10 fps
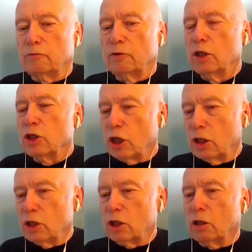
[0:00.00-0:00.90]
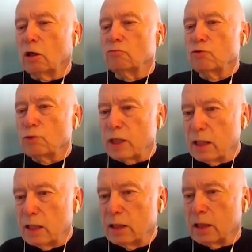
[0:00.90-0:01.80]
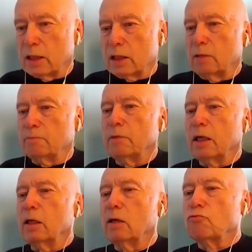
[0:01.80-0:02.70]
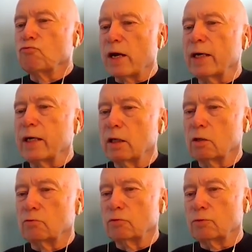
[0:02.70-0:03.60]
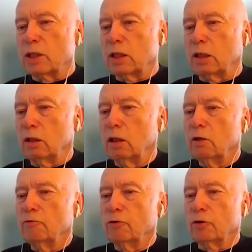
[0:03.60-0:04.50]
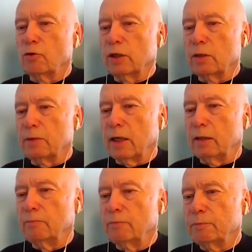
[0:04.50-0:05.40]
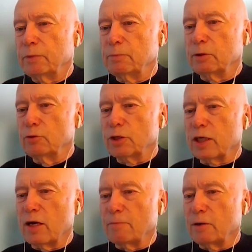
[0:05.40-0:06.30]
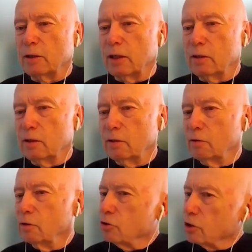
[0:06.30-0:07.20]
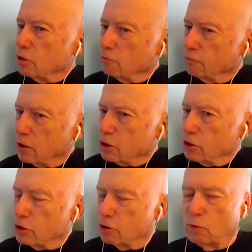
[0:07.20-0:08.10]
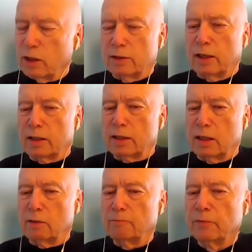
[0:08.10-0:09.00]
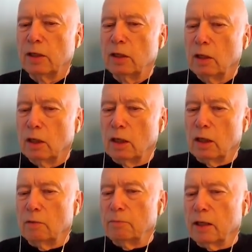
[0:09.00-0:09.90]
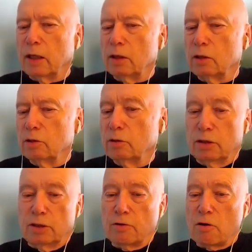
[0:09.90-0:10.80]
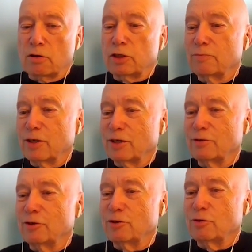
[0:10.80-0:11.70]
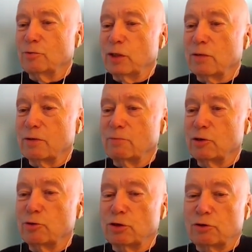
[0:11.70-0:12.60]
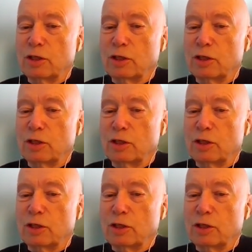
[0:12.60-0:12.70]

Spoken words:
of changing our routines at sleep, making a regular routine for going to bed. People who stay up all night usually don't function too well the next day. And there are some things, and we sometimes use